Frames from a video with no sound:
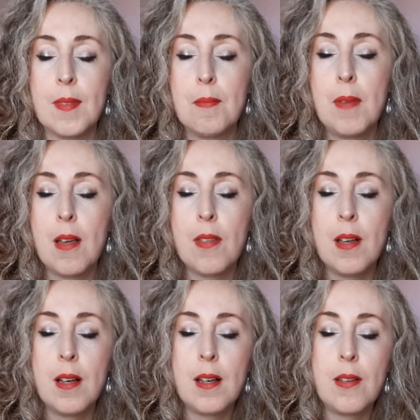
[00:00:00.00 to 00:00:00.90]
Mother
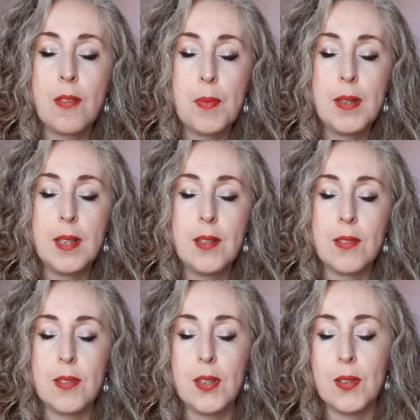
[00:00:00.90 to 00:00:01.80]
Earth
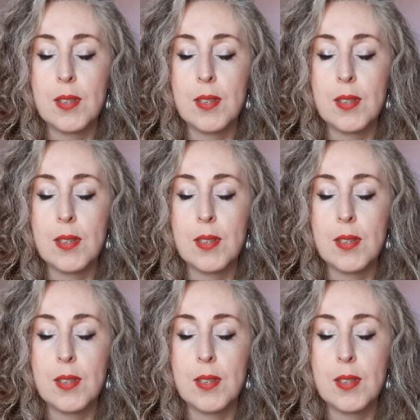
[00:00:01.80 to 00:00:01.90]
beneath you,